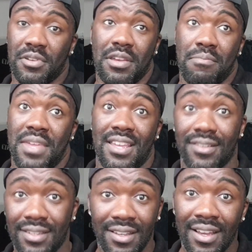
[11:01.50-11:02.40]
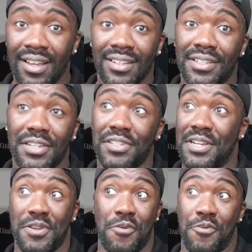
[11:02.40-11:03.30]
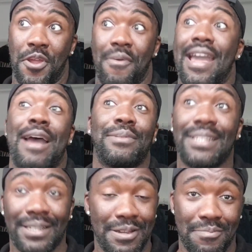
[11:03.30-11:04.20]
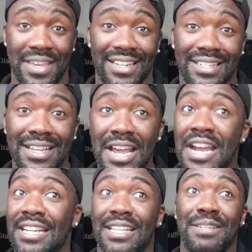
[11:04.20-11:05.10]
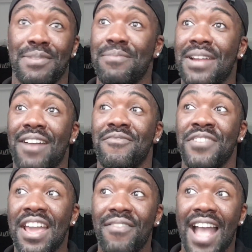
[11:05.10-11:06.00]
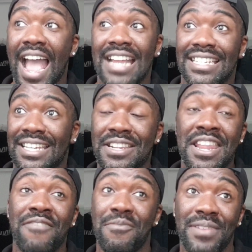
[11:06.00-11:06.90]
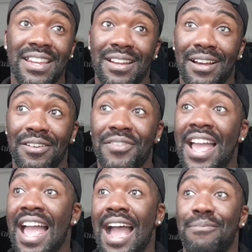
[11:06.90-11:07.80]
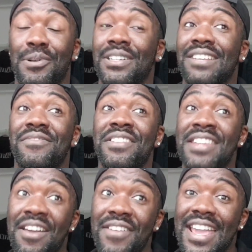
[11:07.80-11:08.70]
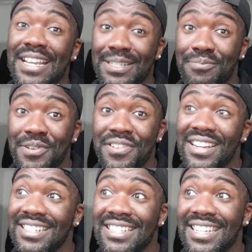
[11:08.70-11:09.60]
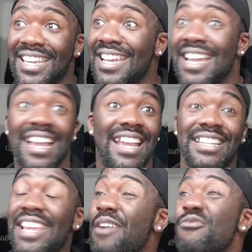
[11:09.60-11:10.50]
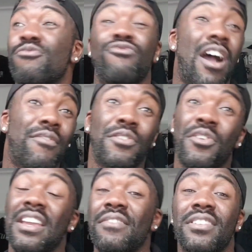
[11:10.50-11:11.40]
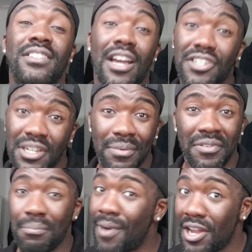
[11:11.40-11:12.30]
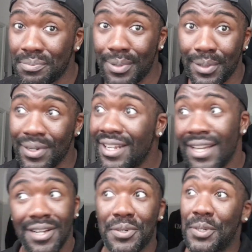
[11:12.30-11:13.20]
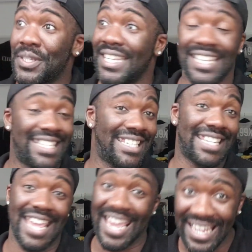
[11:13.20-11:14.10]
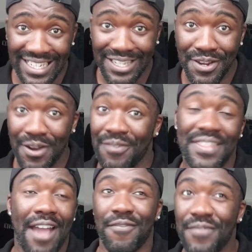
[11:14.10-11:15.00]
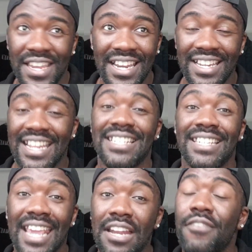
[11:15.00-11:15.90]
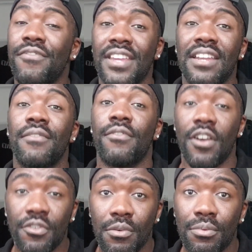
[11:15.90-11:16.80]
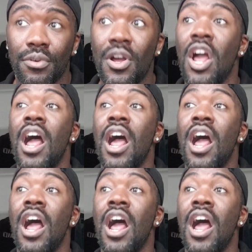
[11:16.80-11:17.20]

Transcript: commit, because they don't know how to commit. There's people that have never had it, never been in love, and because they've never experienced it, they would rather not even touch it with a barge pole because they're scared of that feeling. They're scared of feeling vulnerable.